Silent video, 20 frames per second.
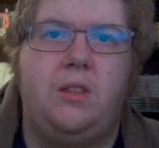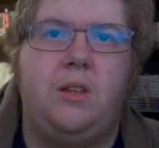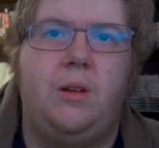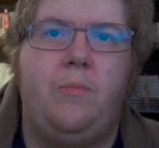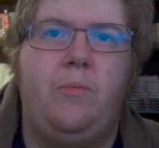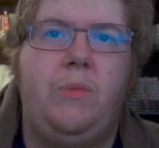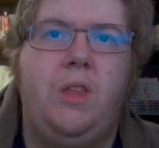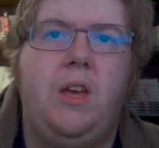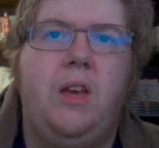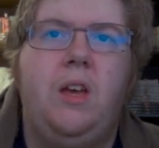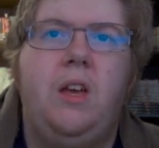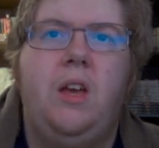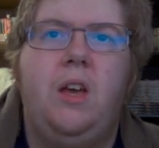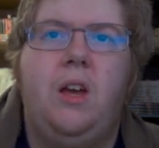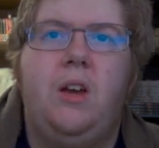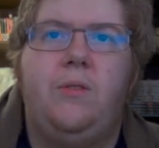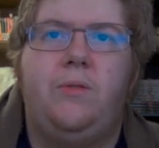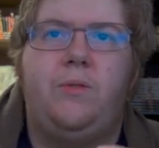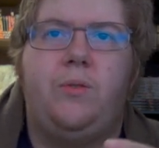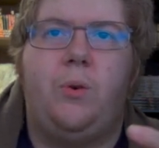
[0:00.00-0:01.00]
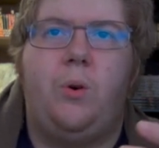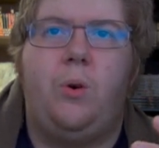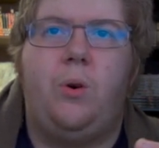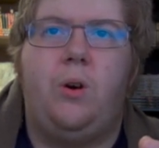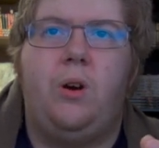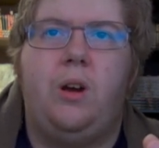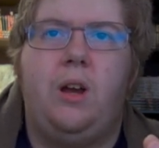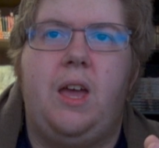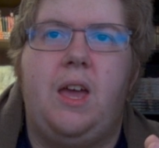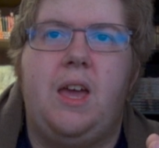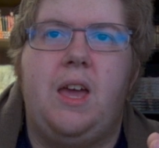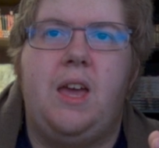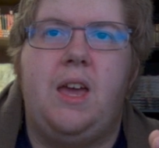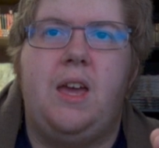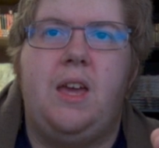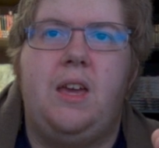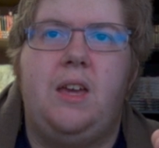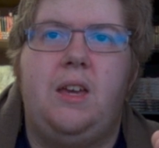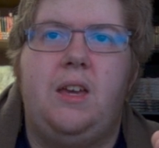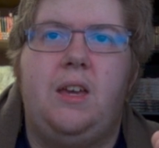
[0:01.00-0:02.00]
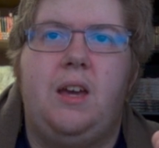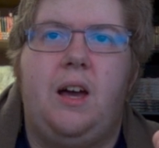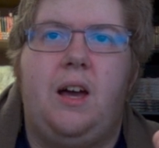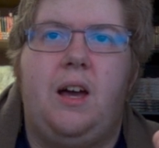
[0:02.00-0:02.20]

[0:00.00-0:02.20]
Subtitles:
them. For a